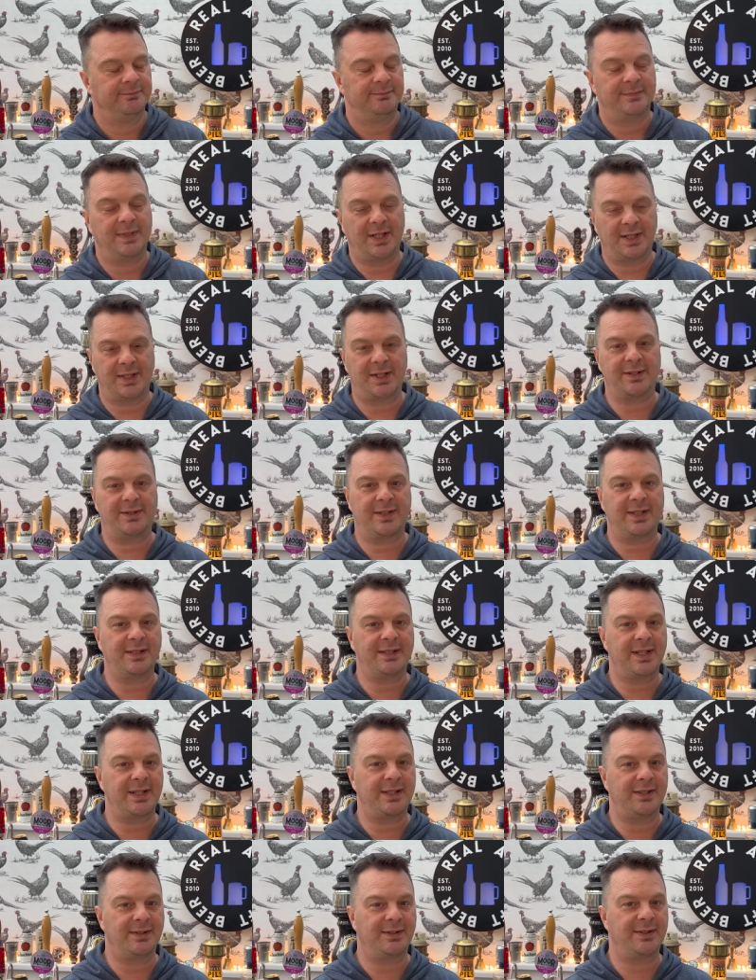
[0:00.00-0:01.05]
And I think they
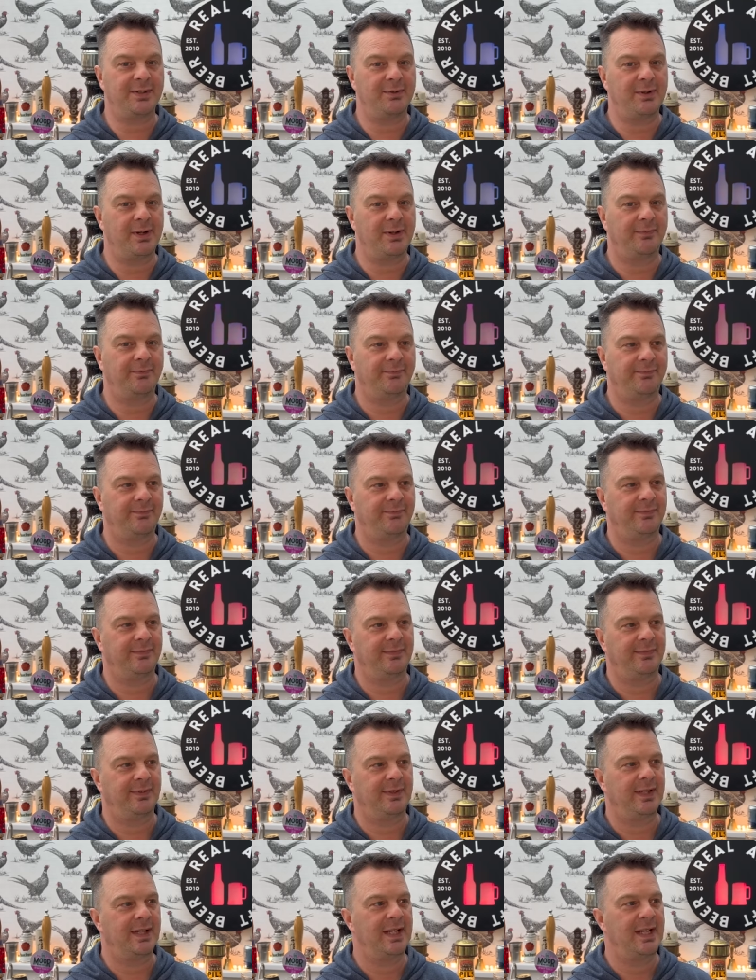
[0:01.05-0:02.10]
could do it.
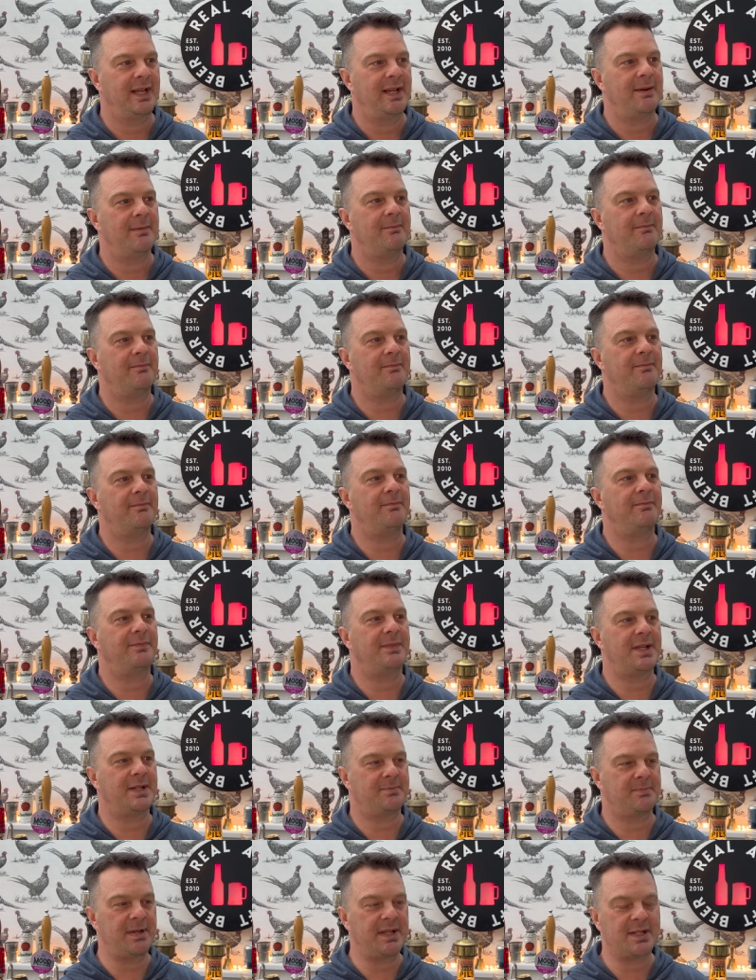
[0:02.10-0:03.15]

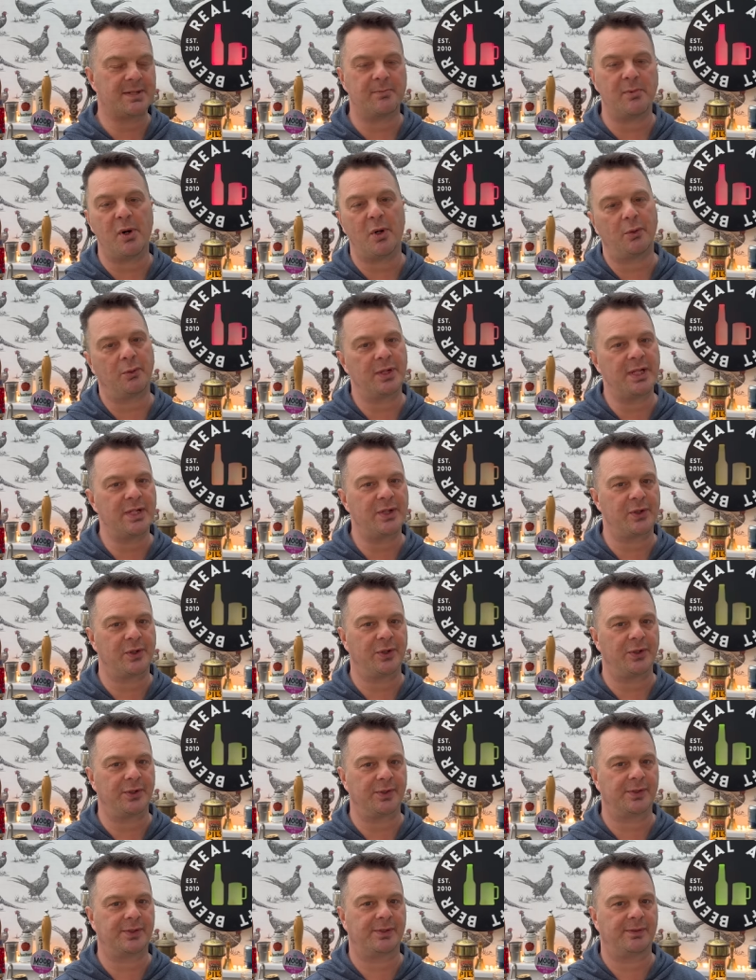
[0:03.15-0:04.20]
There's been small
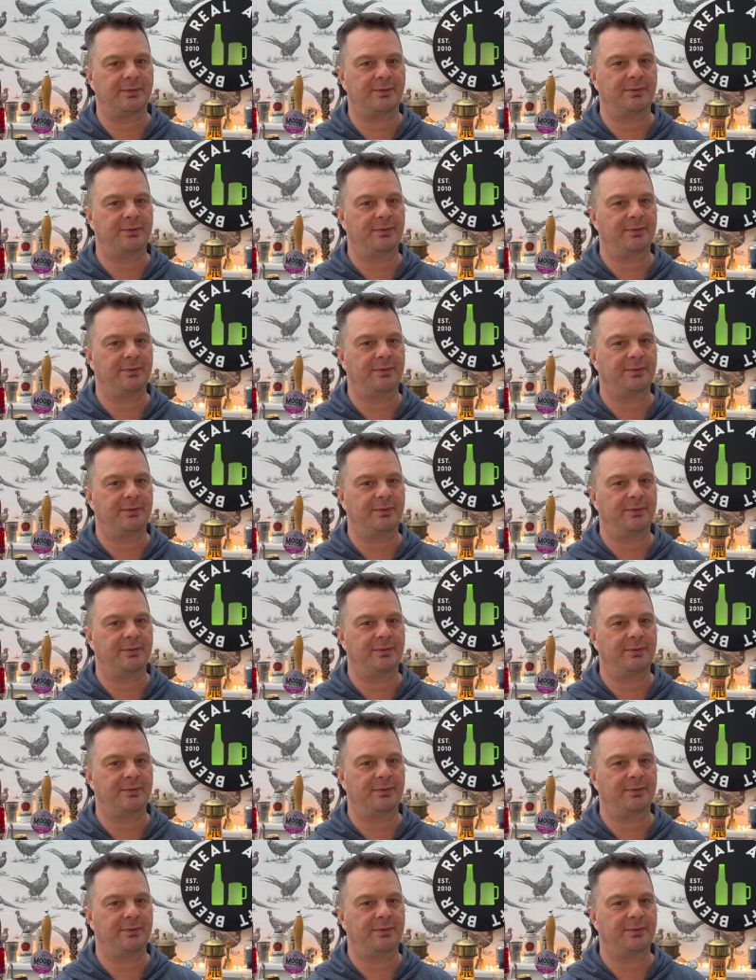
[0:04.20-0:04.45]
regionals